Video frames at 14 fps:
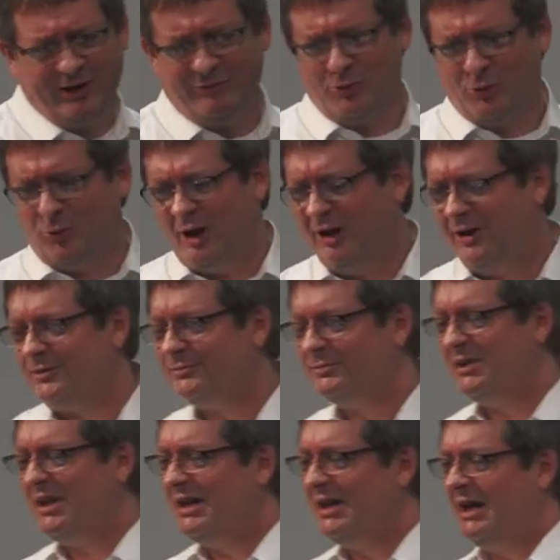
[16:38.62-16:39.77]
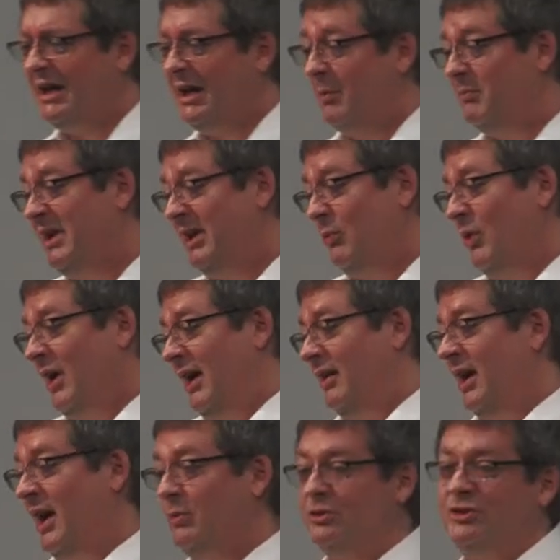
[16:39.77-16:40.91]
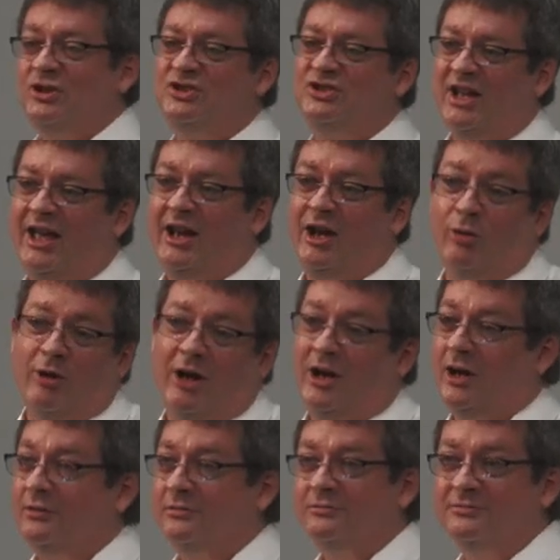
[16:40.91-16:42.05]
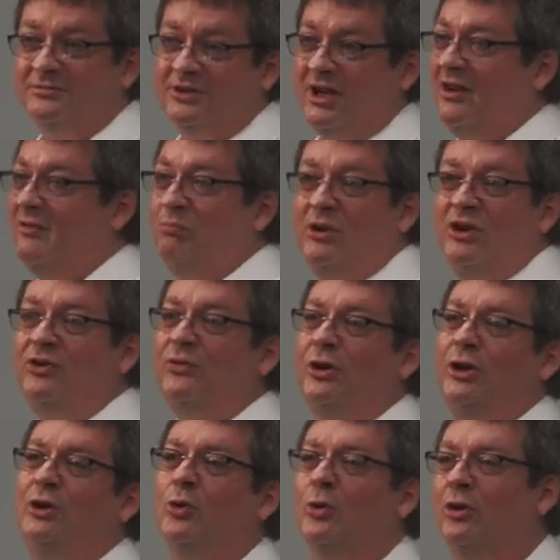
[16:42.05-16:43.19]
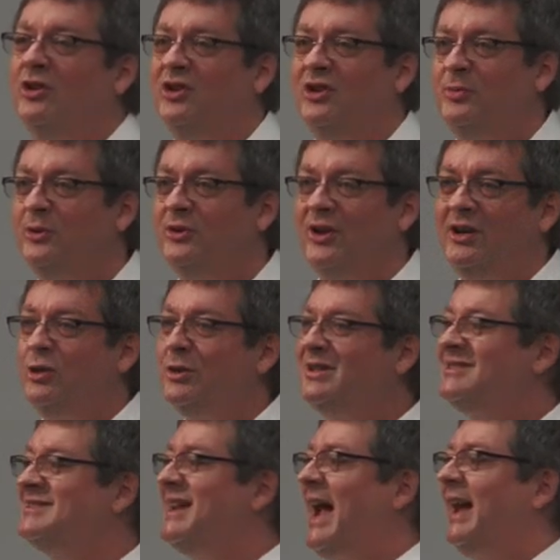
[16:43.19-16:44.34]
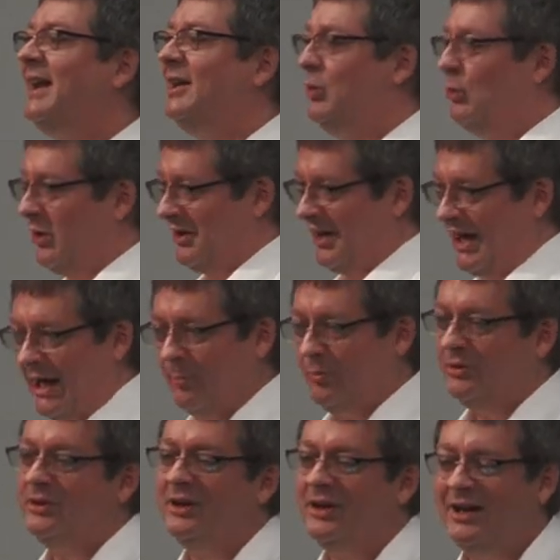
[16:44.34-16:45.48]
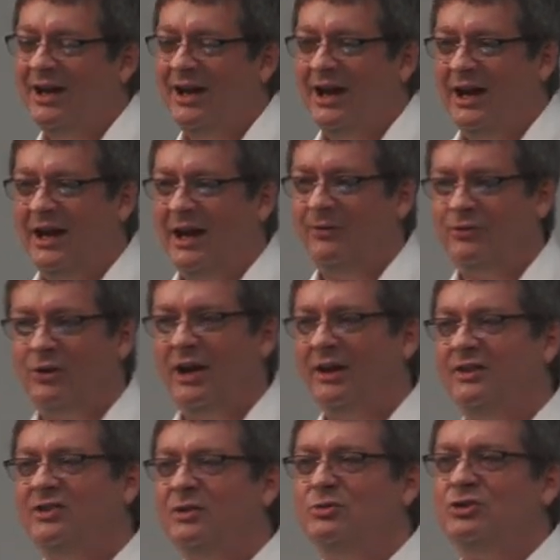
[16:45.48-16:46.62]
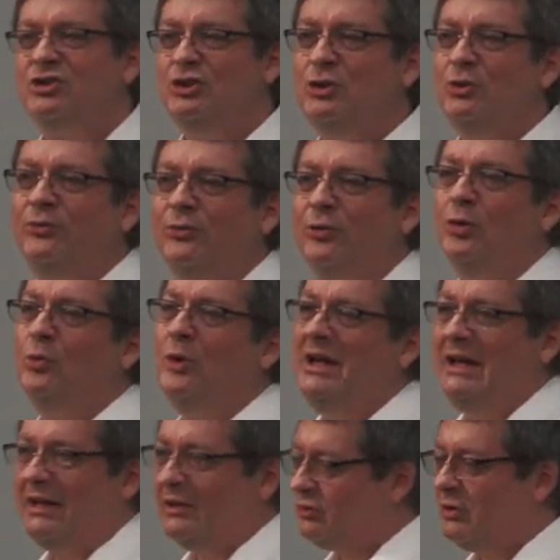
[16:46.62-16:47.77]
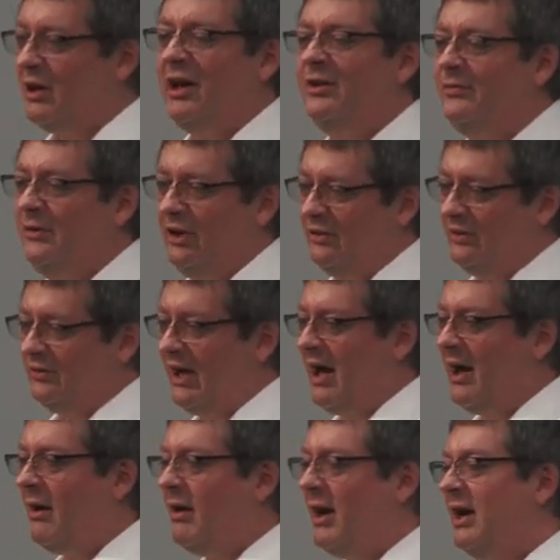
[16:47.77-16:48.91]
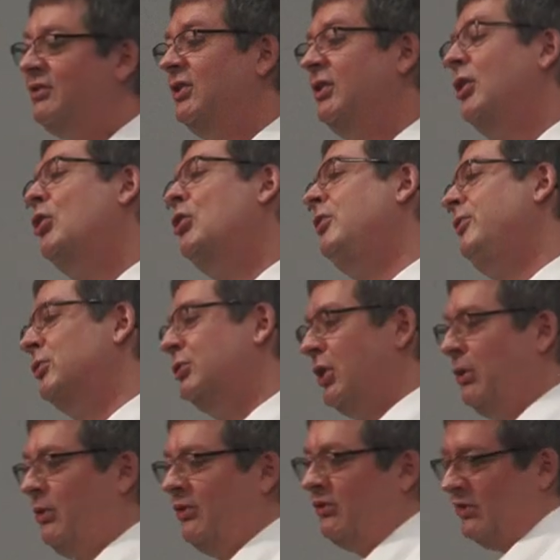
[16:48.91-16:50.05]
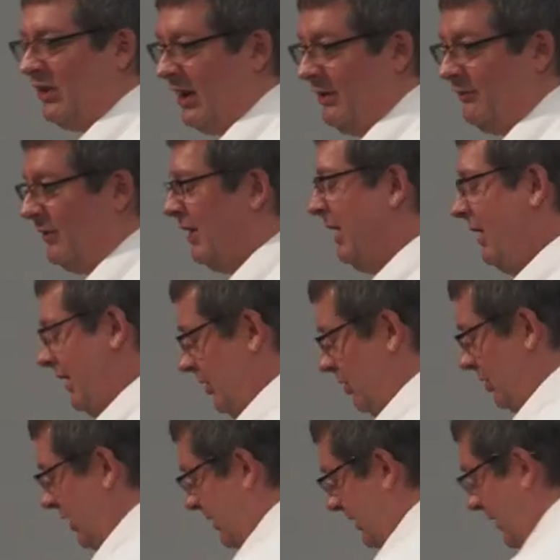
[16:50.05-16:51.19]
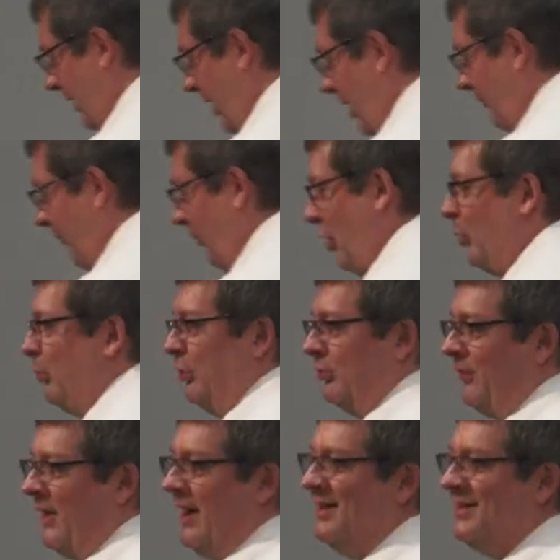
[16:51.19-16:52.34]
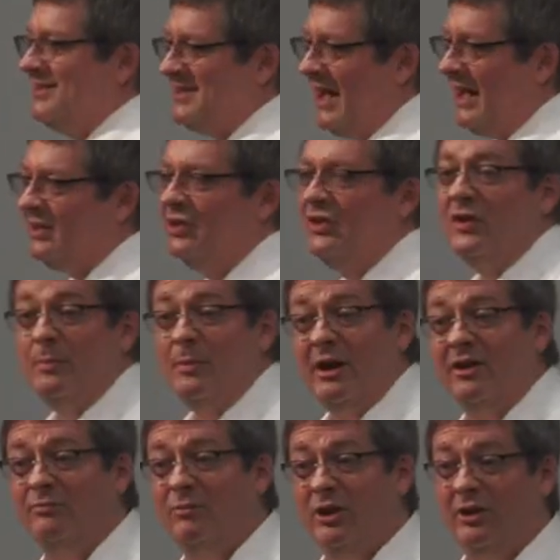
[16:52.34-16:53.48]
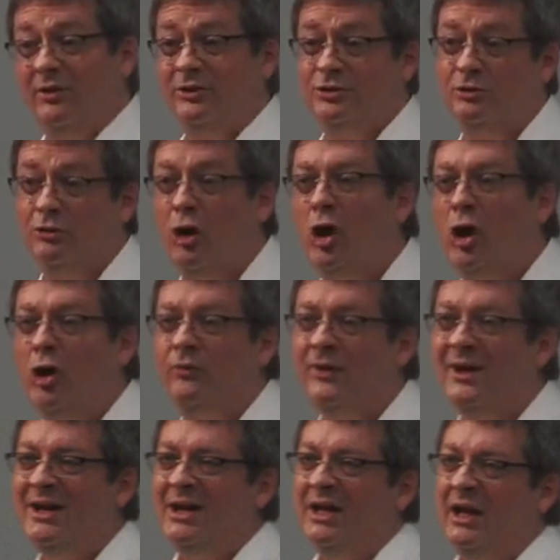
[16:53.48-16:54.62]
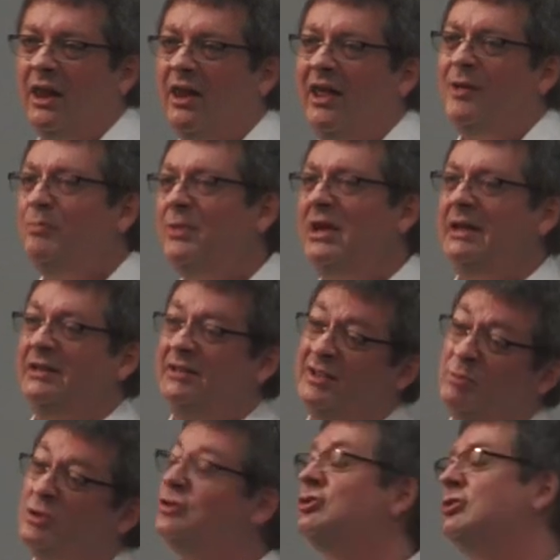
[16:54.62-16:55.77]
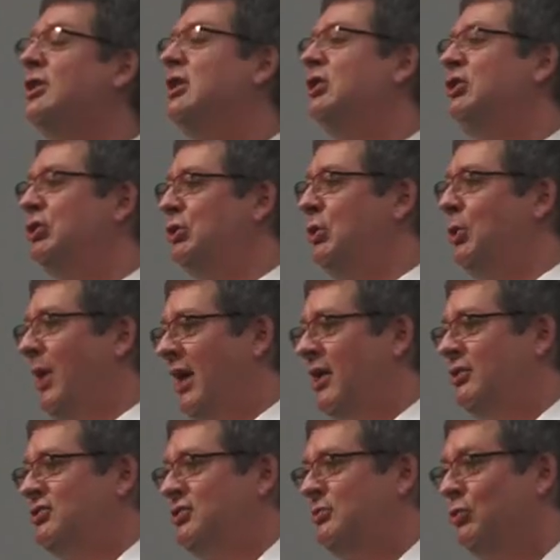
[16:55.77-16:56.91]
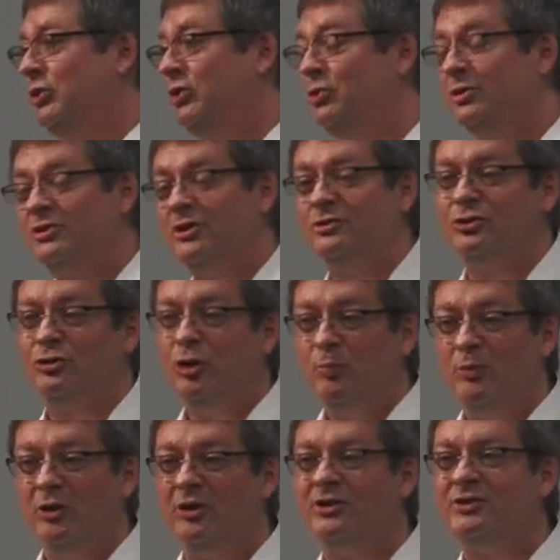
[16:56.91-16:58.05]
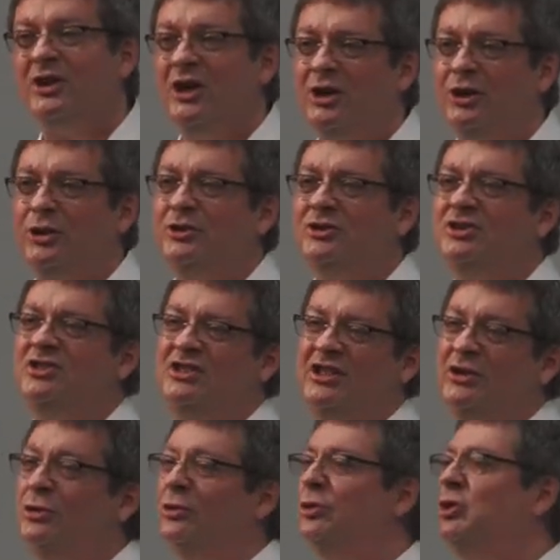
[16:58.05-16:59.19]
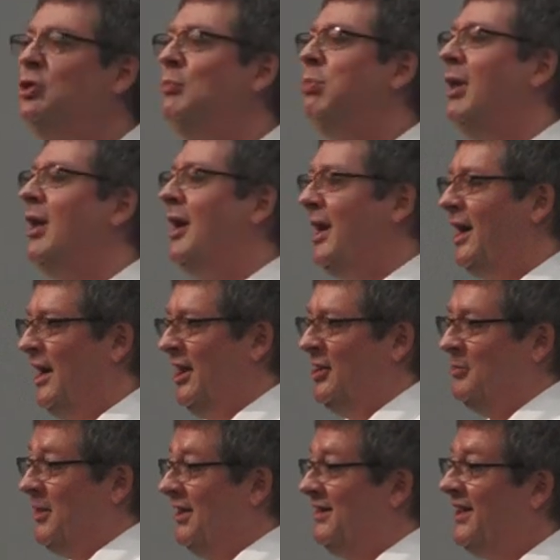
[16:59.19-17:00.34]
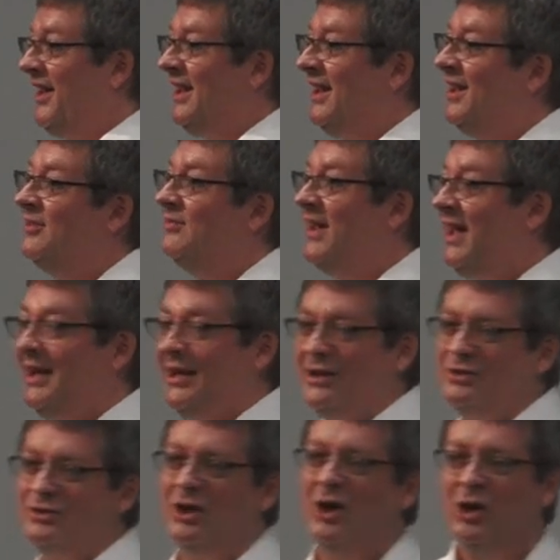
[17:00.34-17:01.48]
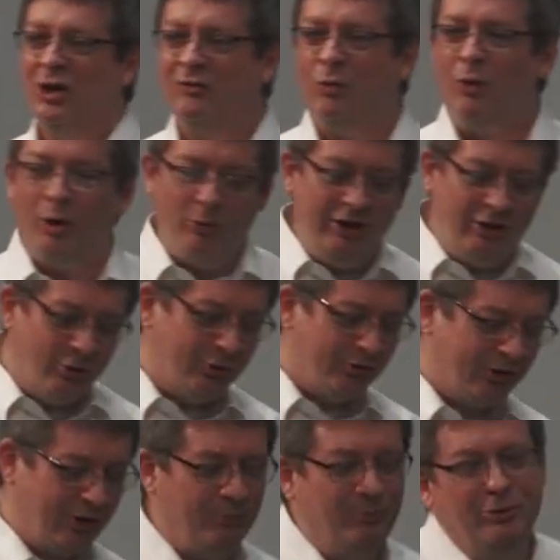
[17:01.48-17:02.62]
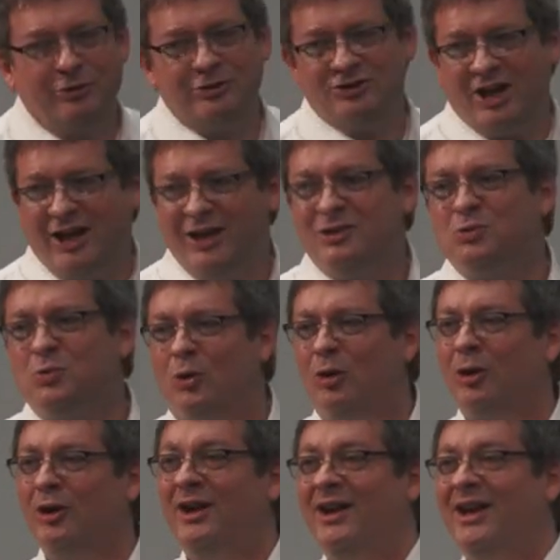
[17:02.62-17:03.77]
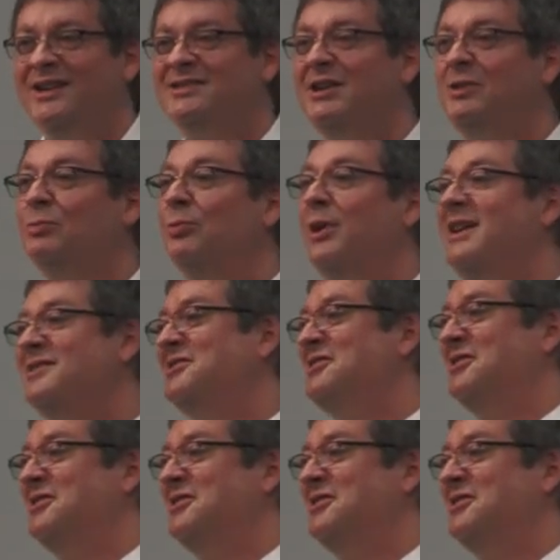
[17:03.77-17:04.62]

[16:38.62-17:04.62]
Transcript: after a while. Meanwhile, I was just standing around, kind of blissfully ignoring this because I knew exactly what had happened. And after I let them stew for a week and try to figure this out, I said, Oh, if you'll go to the safe and look in that envelope, you'll find exactly the amount of money that you're off. Let me demonstrate to you how someone who is unscrupulous could steal you blind by taking advantage of what we know in the computer science world as a race